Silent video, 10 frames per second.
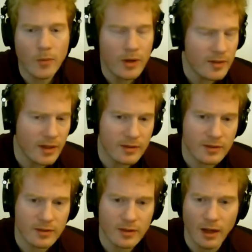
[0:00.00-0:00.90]
one
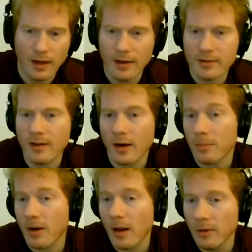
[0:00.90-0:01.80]
sense, it's not a
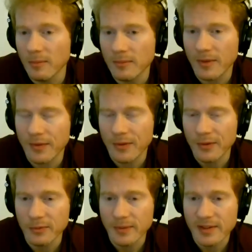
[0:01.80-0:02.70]
problem that
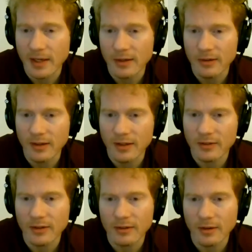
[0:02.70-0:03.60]
those retained earnings
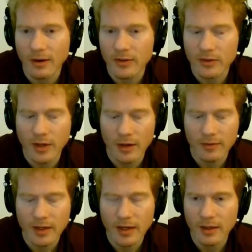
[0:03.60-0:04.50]
are just kind of
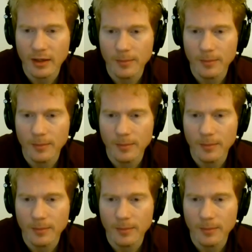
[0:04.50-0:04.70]
sitting there,